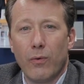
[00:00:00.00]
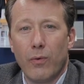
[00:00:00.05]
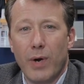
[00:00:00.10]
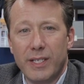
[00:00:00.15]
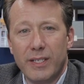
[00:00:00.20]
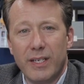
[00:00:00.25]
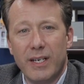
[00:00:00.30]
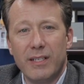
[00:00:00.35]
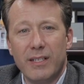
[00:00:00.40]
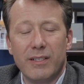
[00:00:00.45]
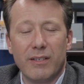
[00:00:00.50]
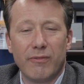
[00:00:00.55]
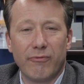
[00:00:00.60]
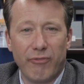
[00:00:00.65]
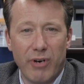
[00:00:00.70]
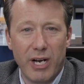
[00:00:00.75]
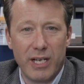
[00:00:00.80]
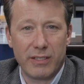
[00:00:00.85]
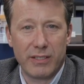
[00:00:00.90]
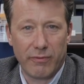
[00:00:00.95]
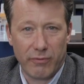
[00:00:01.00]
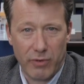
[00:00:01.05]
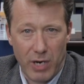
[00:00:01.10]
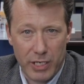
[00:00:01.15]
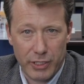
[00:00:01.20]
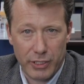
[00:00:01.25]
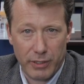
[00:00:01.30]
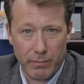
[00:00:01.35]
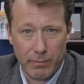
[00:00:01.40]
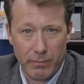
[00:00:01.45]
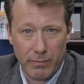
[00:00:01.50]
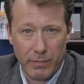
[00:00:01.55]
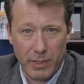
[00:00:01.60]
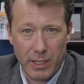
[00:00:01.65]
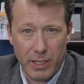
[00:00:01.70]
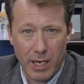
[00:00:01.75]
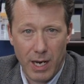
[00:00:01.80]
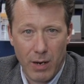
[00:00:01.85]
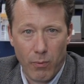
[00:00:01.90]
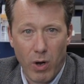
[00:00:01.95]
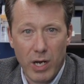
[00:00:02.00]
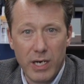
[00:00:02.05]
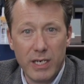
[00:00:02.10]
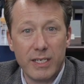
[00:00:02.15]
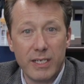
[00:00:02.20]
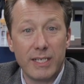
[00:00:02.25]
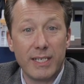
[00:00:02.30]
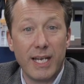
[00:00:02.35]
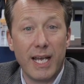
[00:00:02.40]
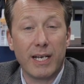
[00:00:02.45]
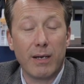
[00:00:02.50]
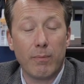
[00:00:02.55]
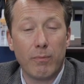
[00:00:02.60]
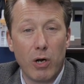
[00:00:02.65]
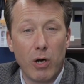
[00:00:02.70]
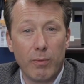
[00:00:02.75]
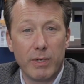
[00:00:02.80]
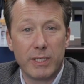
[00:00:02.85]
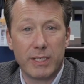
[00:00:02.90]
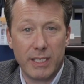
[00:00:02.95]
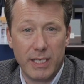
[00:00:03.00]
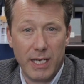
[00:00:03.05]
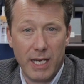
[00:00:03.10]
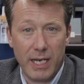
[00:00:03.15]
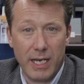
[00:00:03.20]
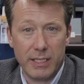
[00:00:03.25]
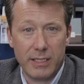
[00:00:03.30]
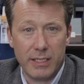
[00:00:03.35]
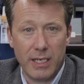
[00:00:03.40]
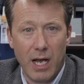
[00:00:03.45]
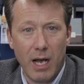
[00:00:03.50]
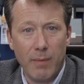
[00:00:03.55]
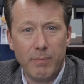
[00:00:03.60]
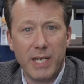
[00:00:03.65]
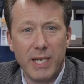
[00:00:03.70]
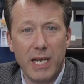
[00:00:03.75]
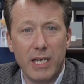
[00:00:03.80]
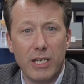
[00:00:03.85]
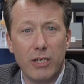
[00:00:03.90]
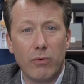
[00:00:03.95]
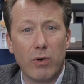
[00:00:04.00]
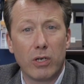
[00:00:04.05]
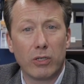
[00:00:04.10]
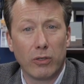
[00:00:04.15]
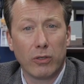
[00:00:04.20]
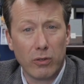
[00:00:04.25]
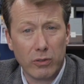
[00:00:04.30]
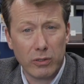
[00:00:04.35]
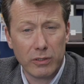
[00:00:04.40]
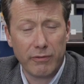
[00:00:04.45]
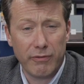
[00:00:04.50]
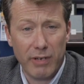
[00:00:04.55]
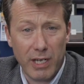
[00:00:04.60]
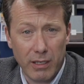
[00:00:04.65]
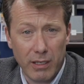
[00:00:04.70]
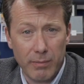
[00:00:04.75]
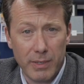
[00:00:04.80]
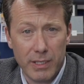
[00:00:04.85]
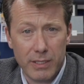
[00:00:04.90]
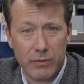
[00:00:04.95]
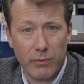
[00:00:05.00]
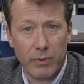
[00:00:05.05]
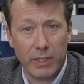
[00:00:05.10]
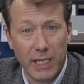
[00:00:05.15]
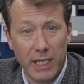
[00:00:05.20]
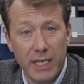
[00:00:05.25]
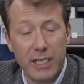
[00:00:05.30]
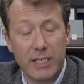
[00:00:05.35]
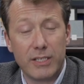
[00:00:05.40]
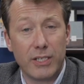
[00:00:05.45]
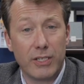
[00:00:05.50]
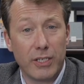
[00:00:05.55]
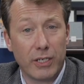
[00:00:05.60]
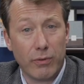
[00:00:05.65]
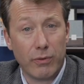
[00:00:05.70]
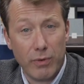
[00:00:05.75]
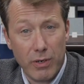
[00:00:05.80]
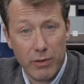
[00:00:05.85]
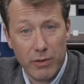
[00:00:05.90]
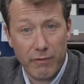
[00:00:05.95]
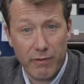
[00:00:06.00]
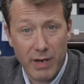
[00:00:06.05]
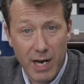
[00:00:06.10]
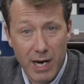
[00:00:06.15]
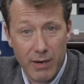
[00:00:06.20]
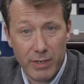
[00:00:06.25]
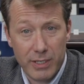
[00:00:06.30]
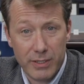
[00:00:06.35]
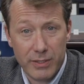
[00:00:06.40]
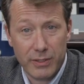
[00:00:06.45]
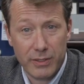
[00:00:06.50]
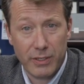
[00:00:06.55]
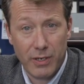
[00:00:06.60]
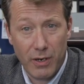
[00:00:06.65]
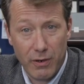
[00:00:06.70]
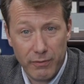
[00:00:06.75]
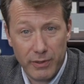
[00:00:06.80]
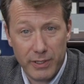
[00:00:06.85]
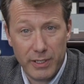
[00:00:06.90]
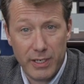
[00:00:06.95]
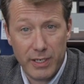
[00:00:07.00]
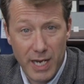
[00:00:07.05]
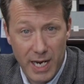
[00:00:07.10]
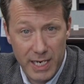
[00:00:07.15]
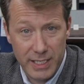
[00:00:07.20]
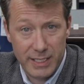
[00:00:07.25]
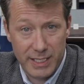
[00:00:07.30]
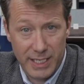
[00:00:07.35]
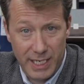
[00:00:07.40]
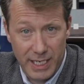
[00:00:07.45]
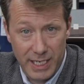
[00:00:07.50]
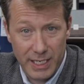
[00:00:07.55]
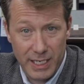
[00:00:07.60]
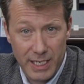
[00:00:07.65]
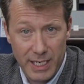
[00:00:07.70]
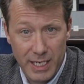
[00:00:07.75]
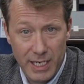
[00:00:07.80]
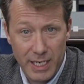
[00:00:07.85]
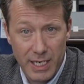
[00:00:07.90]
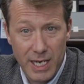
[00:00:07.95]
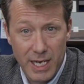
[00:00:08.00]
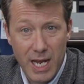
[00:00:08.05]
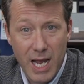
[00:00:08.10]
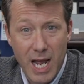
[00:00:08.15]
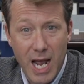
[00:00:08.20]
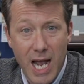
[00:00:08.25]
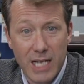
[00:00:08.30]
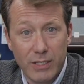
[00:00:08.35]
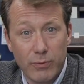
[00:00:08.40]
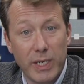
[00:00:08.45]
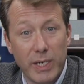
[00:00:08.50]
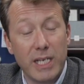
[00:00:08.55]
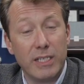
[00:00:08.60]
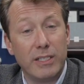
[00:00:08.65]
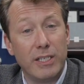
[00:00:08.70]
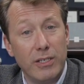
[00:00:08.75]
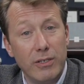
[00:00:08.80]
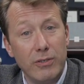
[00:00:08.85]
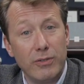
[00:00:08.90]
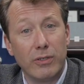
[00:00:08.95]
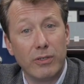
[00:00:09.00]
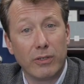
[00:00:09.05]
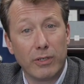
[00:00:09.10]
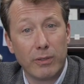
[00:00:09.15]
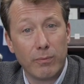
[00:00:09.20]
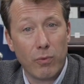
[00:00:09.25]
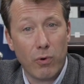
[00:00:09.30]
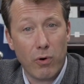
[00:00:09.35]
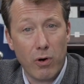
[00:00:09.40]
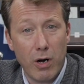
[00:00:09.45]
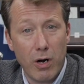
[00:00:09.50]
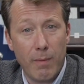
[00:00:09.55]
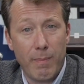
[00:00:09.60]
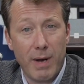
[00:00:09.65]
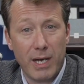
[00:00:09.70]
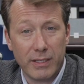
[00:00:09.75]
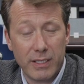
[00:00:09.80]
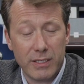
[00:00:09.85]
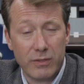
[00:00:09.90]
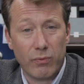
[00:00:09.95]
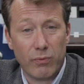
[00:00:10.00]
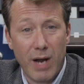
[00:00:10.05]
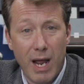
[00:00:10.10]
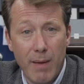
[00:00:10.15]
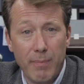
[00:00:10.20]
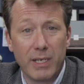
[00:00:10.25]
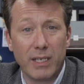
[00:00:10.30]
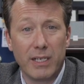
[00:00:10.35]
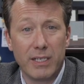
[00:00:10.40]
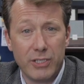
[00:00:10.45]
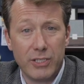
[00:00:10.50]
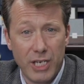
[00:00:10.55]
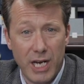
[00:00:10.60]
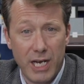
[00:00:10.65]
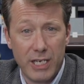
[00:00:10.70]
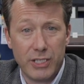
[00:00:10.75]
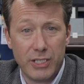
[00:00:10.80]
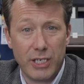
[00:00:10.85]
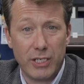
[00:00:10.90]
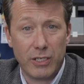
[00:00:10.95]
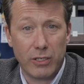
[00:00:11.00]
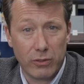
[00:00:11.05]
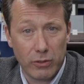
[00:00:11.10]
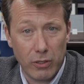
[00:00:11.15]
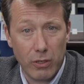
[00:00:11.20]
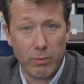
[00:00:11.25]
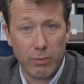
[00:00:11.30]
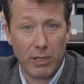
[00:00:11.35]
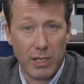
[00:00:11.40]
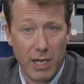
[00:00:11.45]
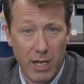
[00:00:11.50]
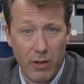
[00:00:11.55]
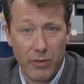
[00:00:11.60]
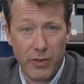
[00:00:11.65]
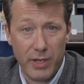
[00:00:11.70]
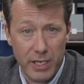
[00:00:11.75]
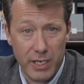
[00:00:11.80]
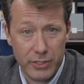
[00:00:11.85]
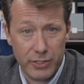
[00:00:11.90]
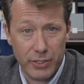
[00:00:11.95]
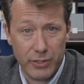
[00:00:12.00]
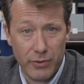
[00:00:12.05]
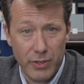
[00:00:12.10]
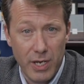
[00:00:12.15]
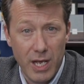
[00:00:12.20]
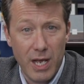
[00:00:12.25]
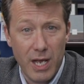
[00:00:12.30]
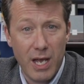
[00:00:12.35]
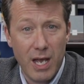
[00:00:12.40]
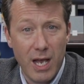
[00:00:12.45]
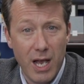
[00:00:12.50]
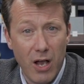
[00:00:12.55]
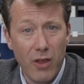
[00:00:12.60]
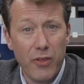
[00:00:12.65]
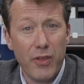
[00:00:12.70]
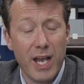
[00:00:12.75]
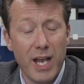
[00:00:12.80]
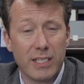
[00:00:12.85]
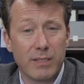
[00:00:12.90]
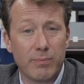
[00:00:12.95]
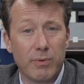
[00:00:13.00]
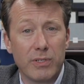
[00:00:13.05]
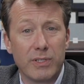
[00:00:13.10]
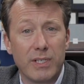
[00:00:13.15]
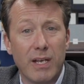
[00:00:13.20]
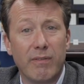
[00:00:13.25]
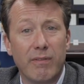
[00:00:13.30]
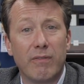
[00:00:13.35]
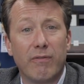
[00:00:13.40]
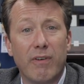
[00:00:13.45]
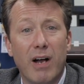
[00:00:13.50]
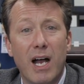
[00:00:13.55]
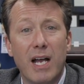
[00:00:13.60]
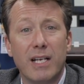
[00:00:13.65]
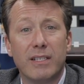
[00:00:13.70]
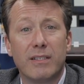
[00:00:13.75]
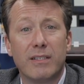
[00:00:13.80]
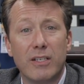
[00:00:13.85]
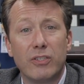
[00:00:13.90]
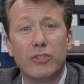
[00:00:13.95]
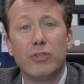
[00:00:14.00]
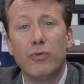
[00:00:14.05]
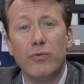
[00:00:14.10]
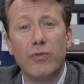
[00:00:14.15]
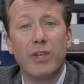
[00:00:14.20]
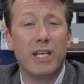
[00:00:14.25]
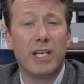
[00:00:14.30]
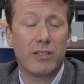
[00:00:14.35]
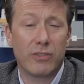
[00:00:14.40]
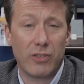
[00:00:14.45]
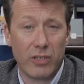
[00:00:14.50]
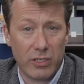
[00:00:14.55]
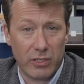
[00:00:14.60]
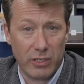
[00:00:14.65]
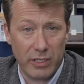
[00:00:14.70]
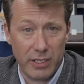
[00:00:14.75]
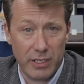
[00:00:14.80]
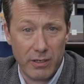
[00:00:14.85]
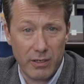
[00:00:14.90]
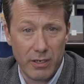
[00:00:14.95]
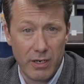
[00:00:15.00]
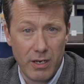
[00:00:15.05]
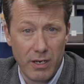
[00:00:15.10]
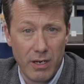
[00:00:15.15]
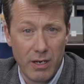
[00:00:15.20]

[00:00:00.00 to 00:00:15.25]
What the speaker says: Residents and friends of Gresham, I wanted to take a moment today to update you on local developments related to the coronavirus COVID-19. As we continue to learn more about this rapidly changing global health issue, health experts have advised that two things are clear.